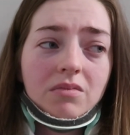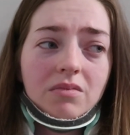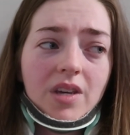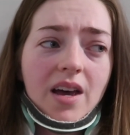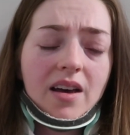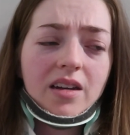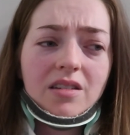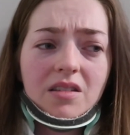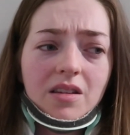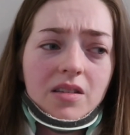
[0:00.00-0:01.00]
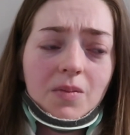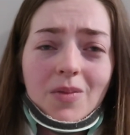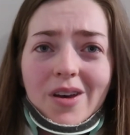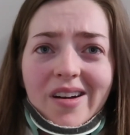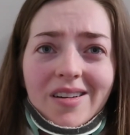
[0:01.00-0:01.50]
yeah, I just think some of
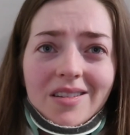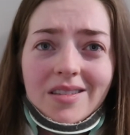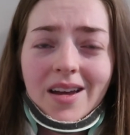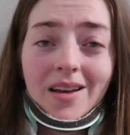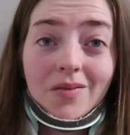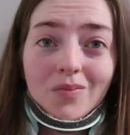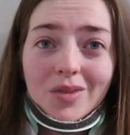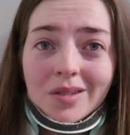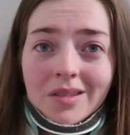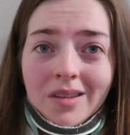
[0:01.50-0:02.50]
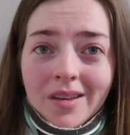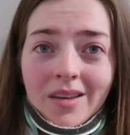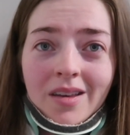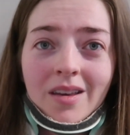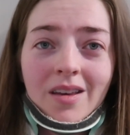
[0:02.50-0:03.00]
the hardest times
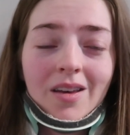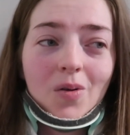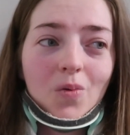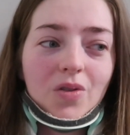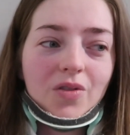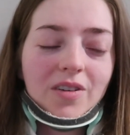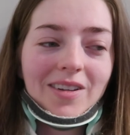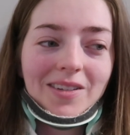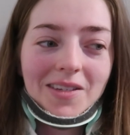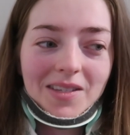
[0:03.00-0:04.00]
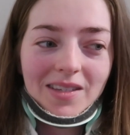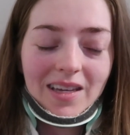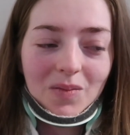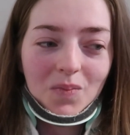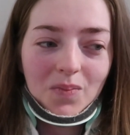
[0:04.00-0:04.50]
with chronic illness
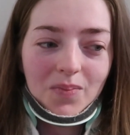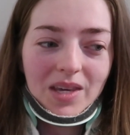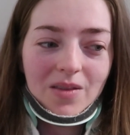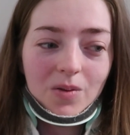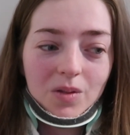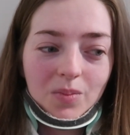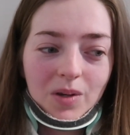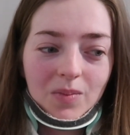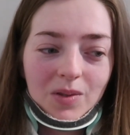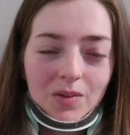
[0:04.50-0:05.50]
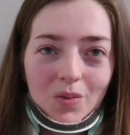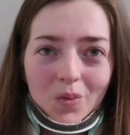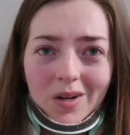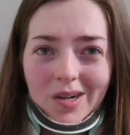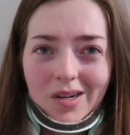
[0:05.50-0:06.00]
can be those appointments
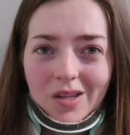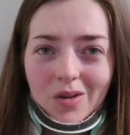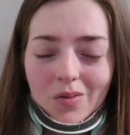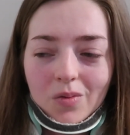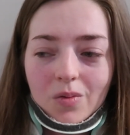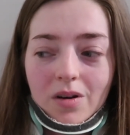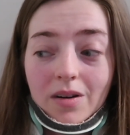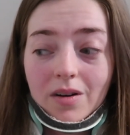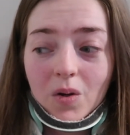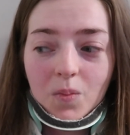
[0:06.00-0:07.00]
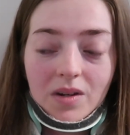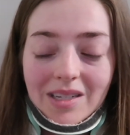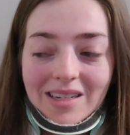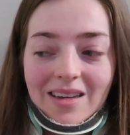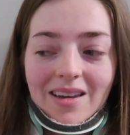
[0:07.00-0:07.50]
where you are hoping
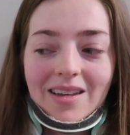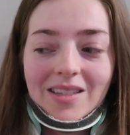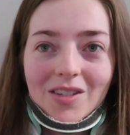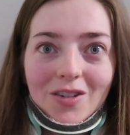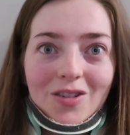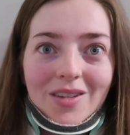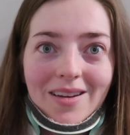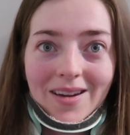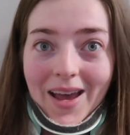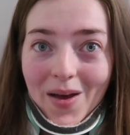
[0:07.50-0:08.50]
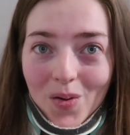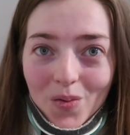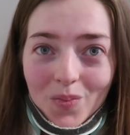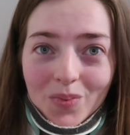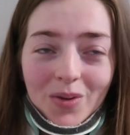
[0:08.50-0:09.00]
to get answers and
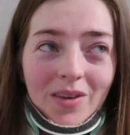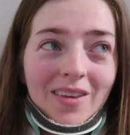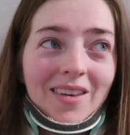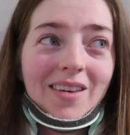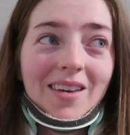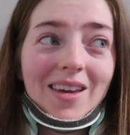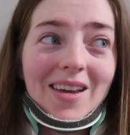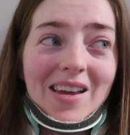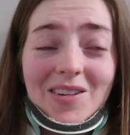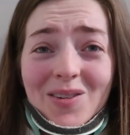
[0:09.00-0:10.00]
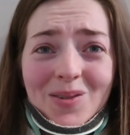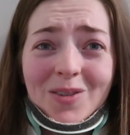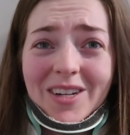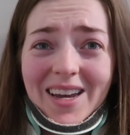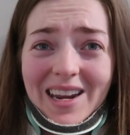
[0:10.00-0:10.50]
help and you
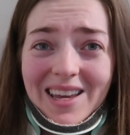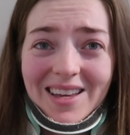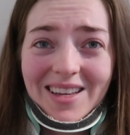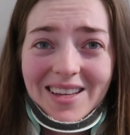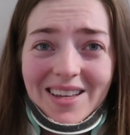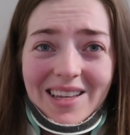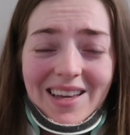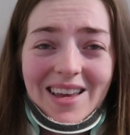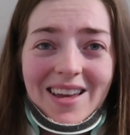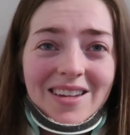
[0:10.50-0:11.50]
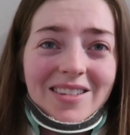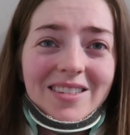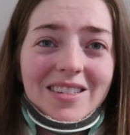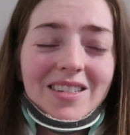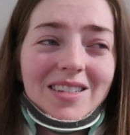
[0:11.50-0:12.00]
don't get it, and